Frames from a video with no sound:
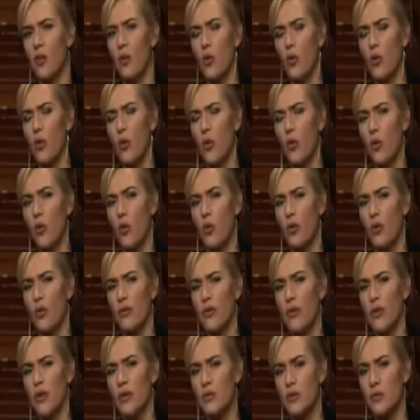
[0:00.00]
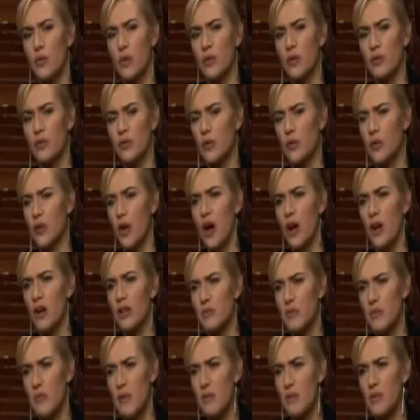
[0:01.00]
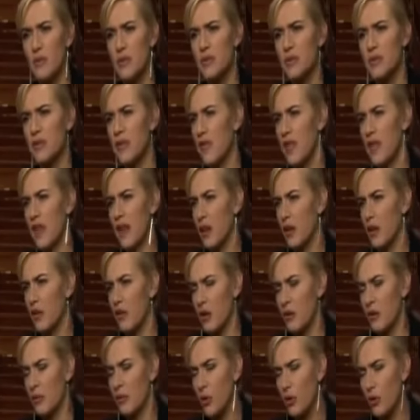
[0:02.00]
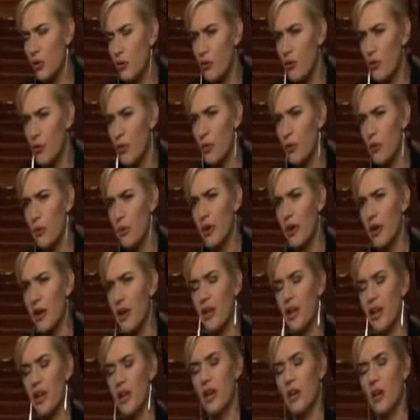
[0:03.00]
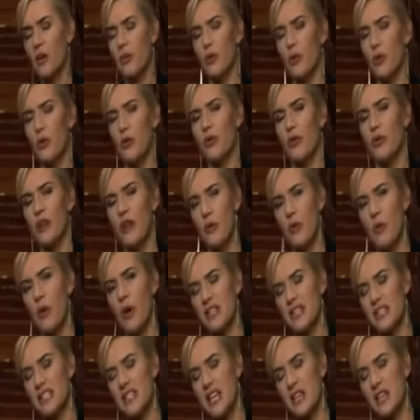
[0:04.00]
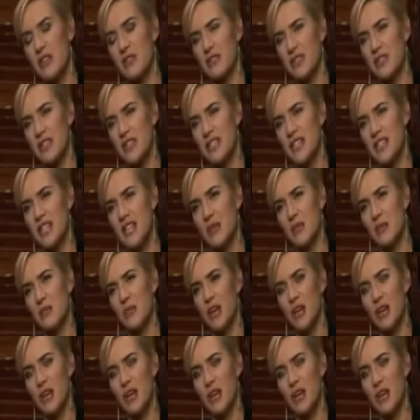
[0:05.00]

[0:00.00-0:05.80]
all of those wonderful cast members and that incredible crew, and we all really worked together as a team.